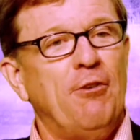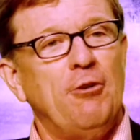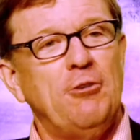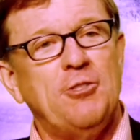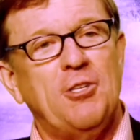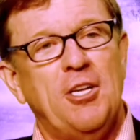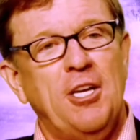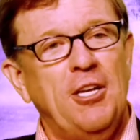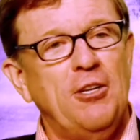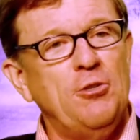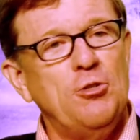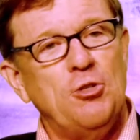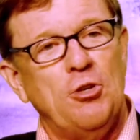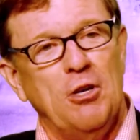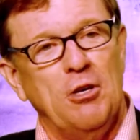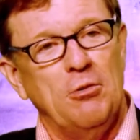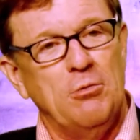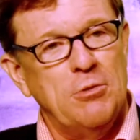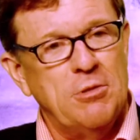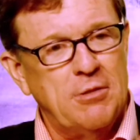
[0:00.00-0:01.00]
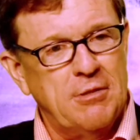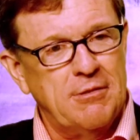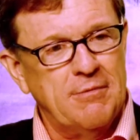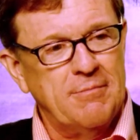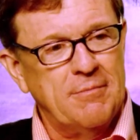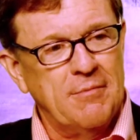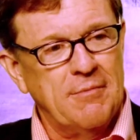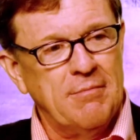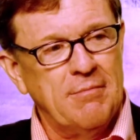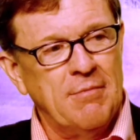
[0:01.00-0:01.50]
first 10 shows
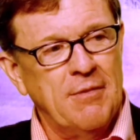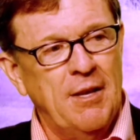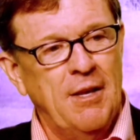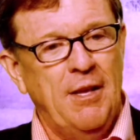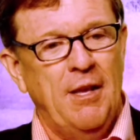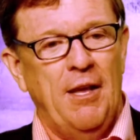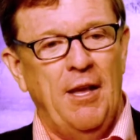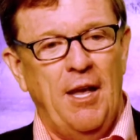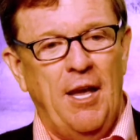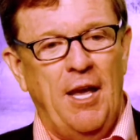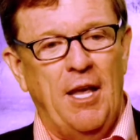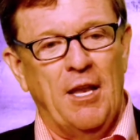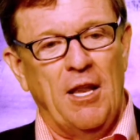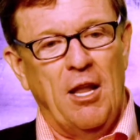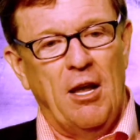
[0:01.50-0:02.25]
and